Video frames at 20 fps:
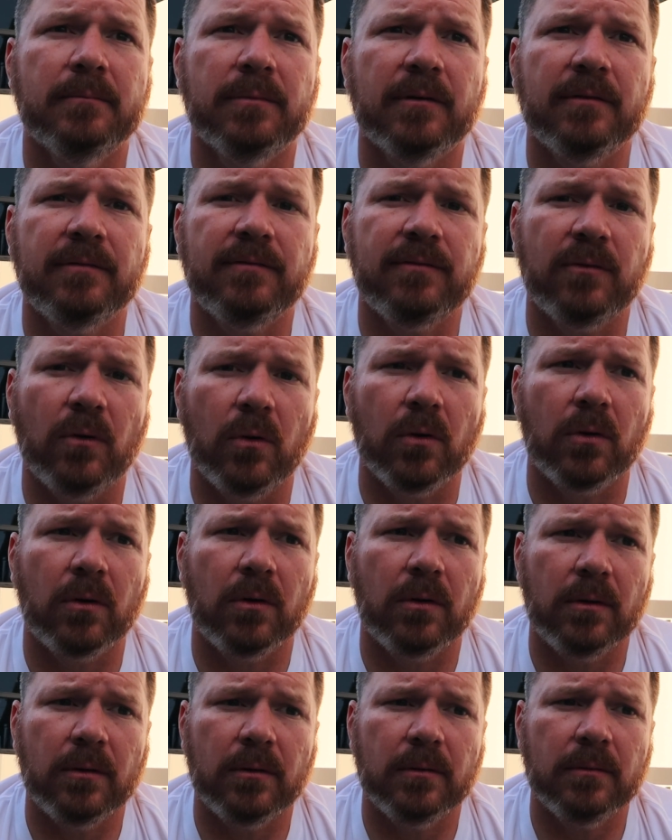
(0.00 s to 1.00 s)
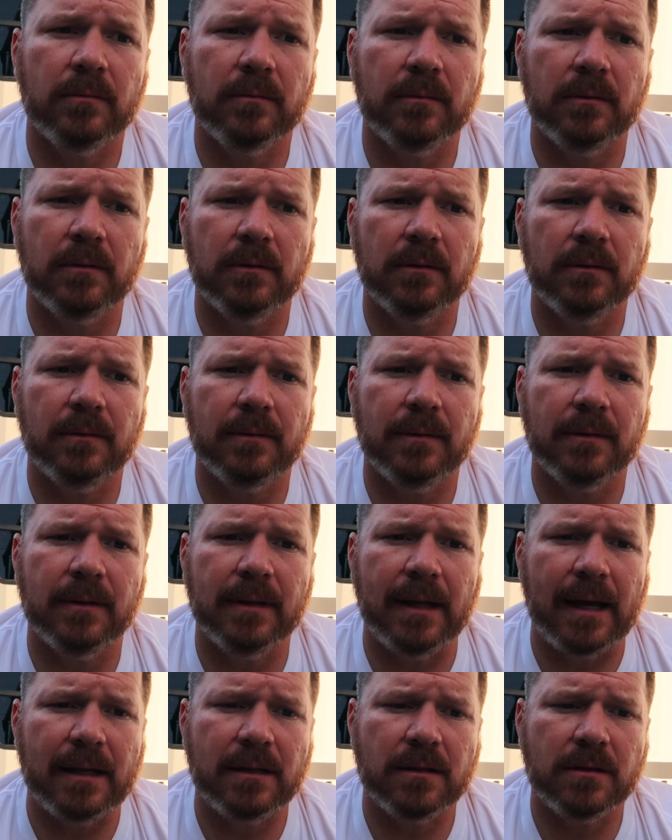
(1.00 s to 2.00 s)
before
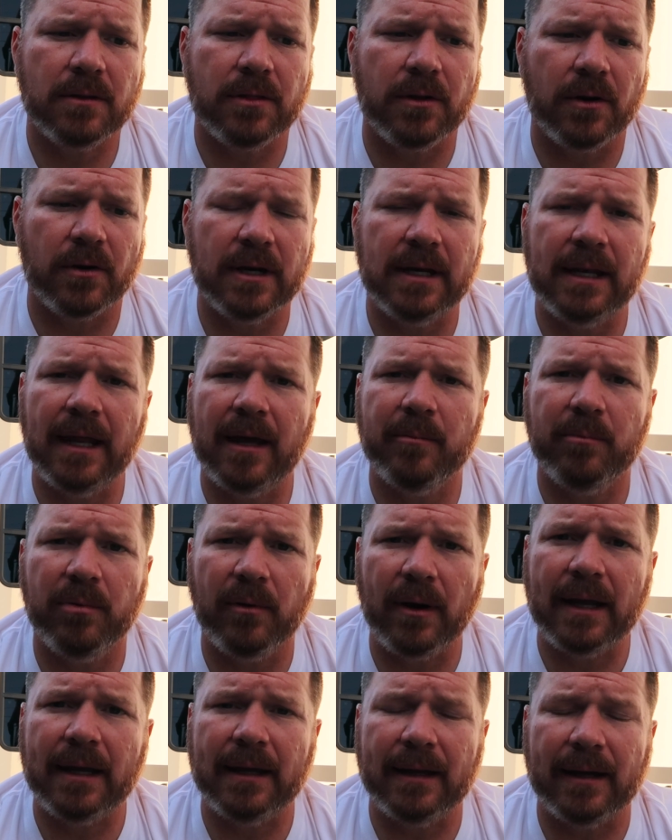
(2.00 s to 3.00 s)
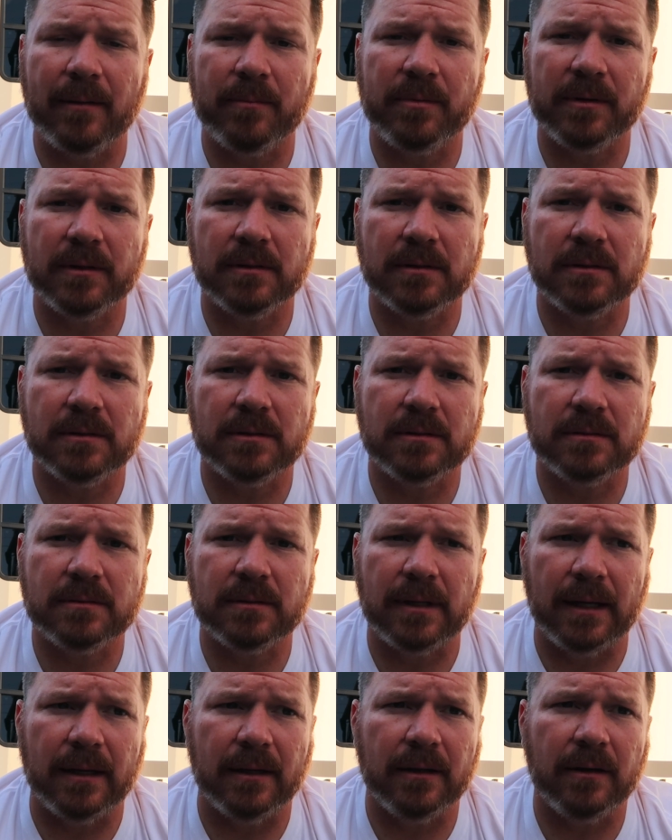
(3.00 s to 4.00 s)
that 30-day break happens
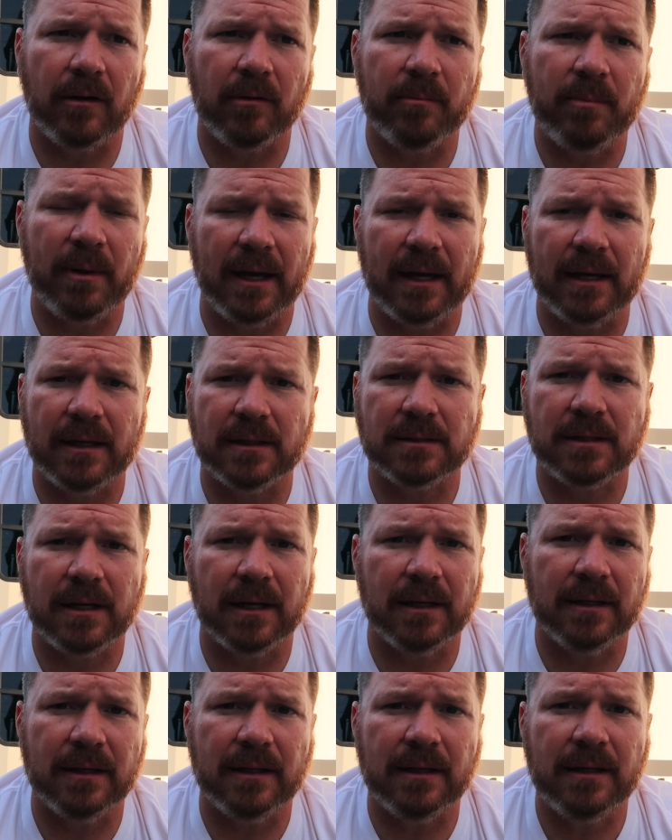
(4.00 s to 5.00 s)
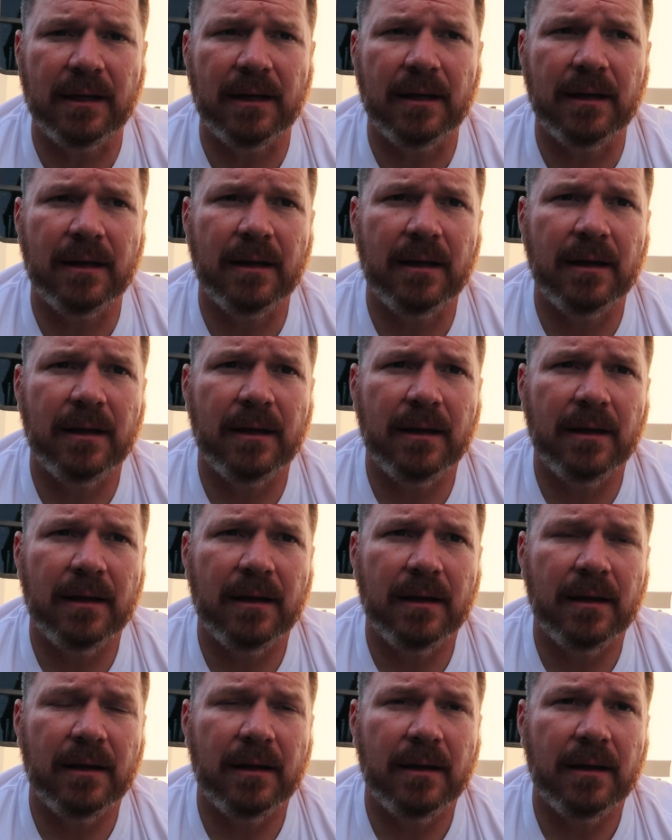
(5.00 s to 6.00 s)
and our pay is cut in
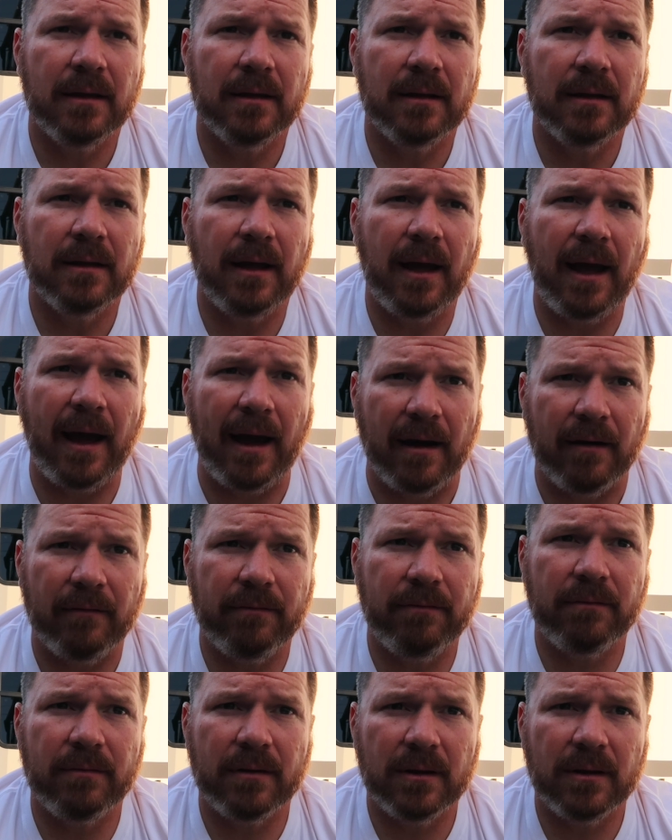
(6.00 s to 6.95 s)
half